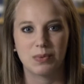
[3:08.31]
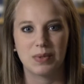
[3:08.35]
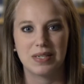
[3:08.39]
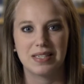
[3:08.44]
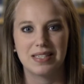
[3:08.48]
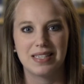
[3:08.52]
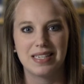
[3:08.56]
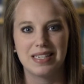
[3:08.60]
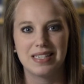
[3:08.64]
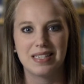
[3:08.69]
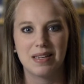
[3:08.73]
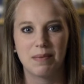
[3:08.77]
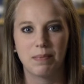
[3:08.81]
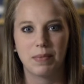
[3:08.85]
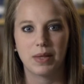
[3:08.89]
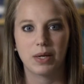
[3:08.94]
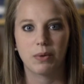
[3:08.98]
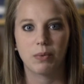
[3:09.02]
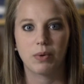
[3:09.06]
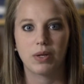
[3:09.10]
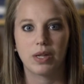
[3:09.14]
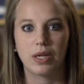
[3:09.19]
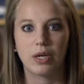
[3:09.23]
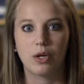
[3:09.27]
We see
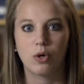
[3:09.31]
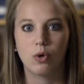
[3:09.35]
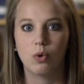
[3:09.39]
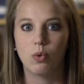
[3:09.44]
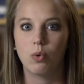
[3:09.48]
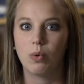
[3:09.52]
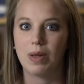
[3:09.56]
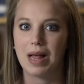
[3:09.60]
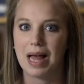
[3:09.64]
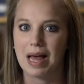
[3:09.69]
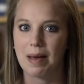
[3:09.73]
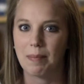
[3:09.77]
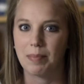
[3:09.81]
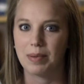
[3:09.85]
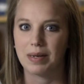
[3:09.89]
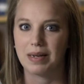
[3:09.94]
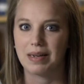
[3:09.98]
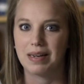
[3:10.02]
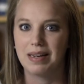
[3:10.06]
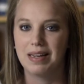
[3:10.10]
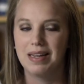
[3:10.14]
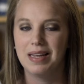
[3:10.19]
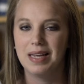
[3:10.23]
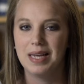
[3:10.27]
something really cool
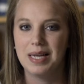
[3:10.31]
happen